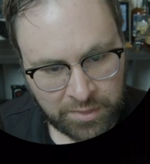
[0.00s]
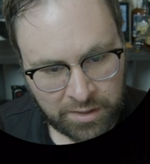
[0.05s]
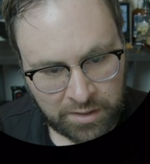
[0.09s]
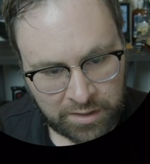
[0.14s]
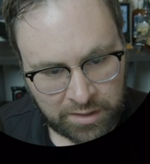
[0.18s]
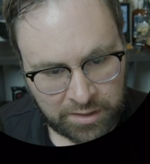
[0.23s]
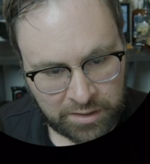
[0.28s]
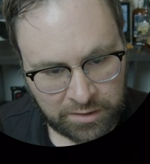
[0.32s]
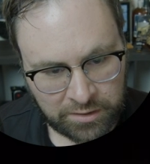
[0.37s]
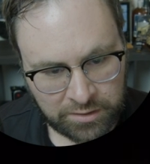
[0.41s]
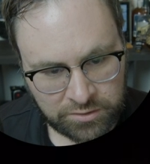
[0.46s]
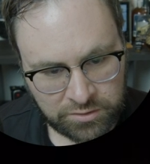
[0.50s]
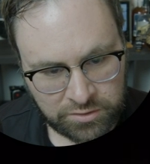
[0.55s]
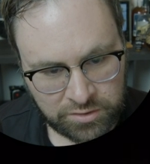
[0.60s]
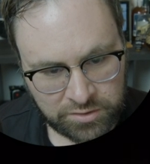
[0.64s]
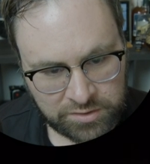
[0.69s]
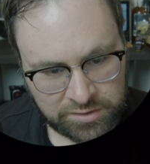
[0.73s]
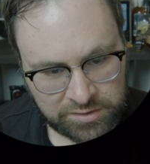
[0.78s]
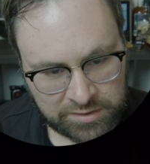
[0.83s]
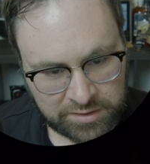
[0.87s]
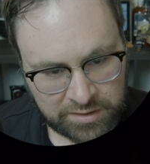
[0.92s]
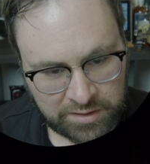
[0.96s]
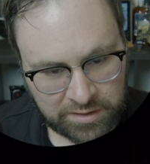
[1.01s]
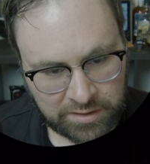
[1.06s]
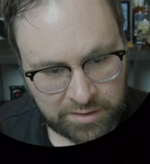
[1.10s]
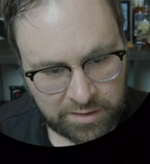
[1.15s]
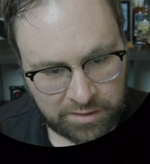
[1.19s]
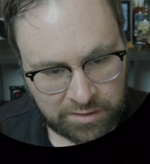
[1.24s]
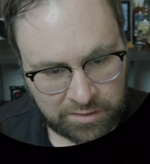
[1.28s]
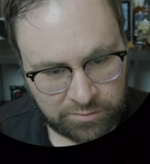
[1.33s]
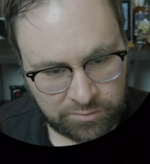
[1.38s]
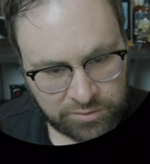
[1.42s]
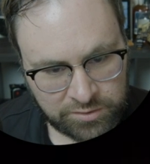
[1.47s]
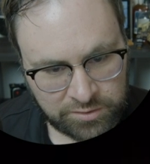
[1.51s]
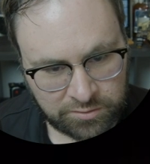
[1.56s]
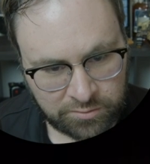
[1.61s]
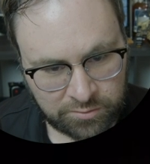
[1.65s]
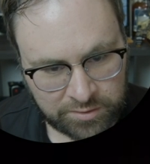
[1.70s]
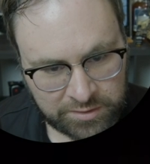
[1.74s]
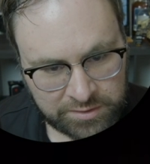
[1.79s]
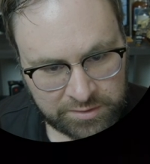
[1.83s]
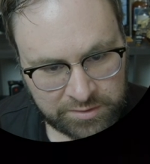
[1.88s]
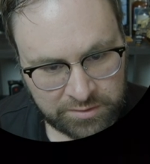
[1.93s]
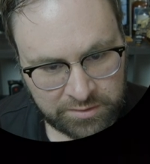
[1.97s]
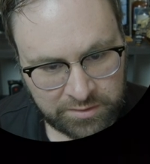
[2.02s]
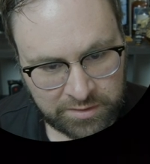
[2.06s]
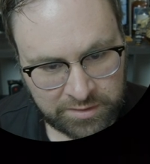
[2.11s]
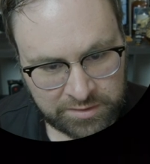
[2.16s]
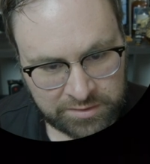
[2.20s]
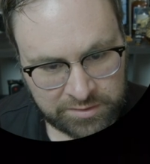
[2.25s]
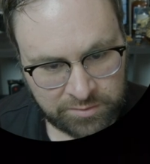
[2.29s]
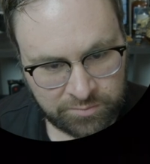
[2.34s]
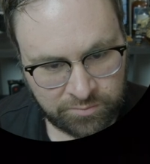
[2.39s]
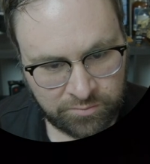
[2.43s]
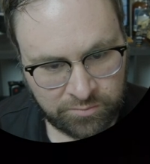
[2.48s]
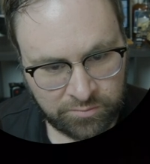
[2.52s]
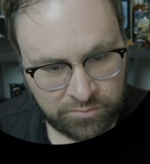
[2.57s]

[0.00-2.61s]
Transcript: And let's just say that, so it's